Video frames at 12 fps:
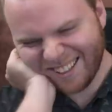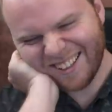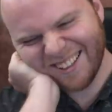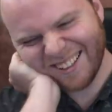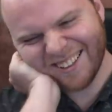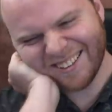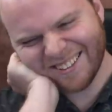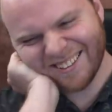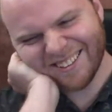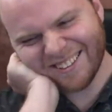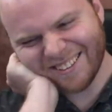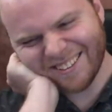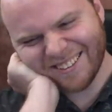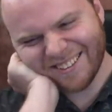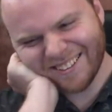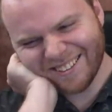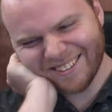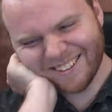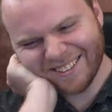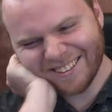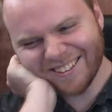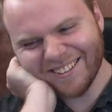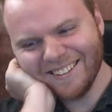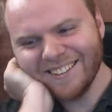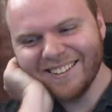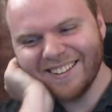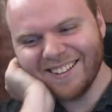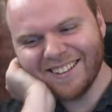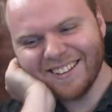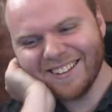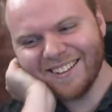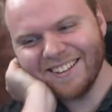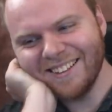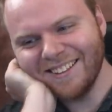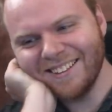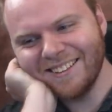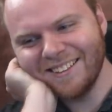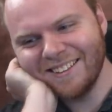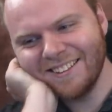This person isn't speaking.